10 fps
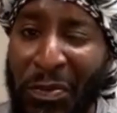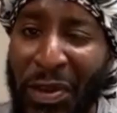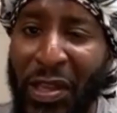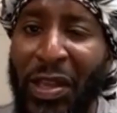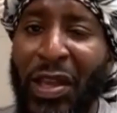
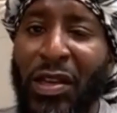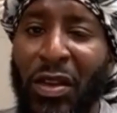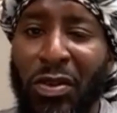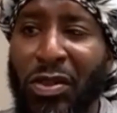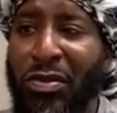Bey.
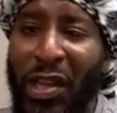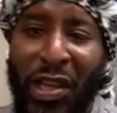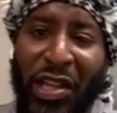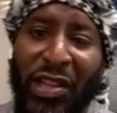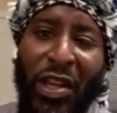Those two, they
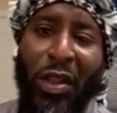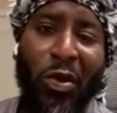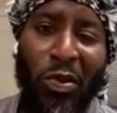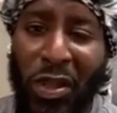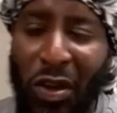cut their
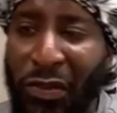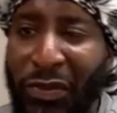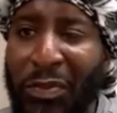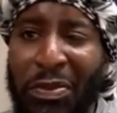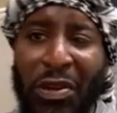clothes
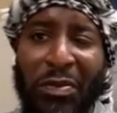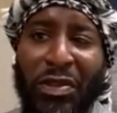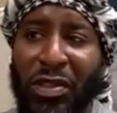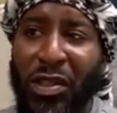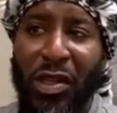off and put them
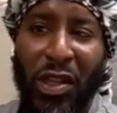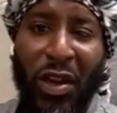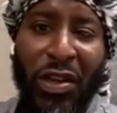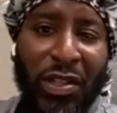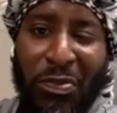in
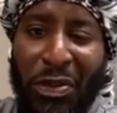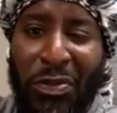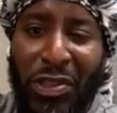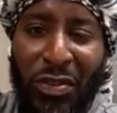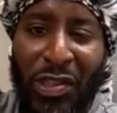gurneys, put
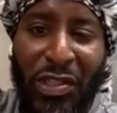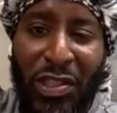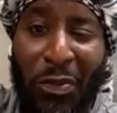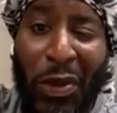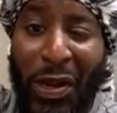them in stretchers,
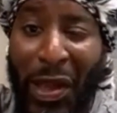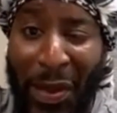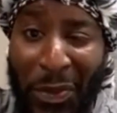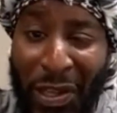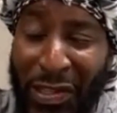took them away in an
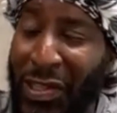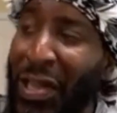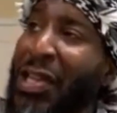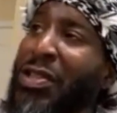ambulance.